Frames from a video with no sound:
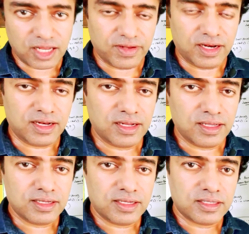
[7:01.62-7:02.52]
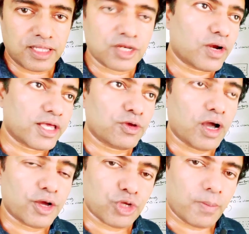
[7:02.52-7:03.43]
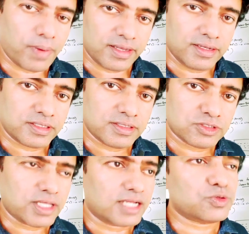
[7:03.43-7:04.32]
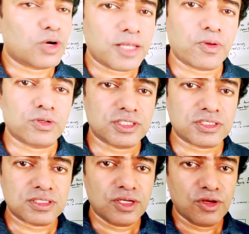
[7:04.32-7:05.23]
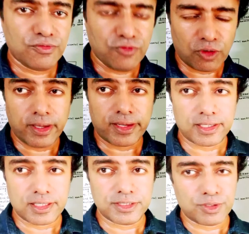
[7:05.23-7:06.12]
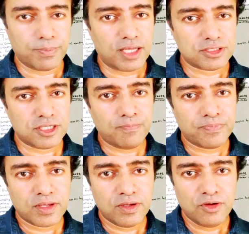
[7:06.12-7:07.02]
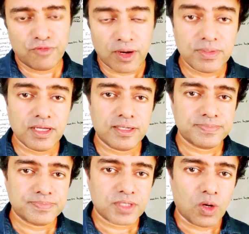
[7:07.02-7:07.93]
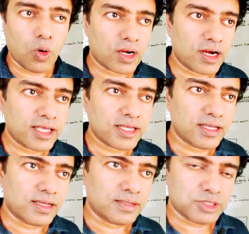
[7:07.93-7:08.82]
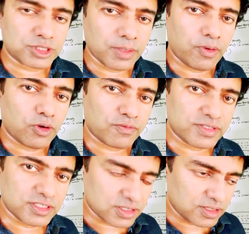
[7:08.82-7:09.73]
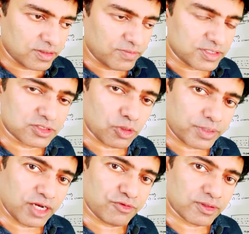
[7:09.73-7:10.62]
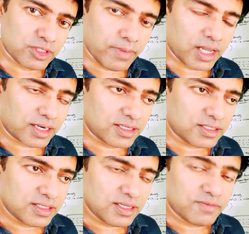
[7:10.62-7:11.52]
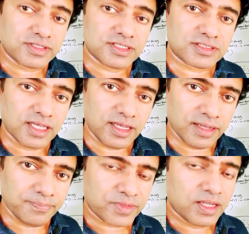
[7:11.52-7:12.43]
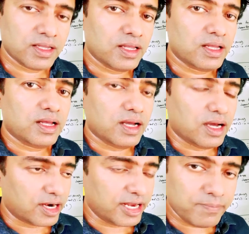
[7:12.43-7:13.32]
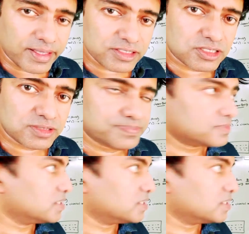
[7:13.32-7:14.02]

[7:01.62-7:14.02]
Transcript: level. Then only you have to apply it. So that's the only process for making the gypsum plaster. From the already uh, gypsum powder which is uh, which is obtained from the market, which is a, a ready mix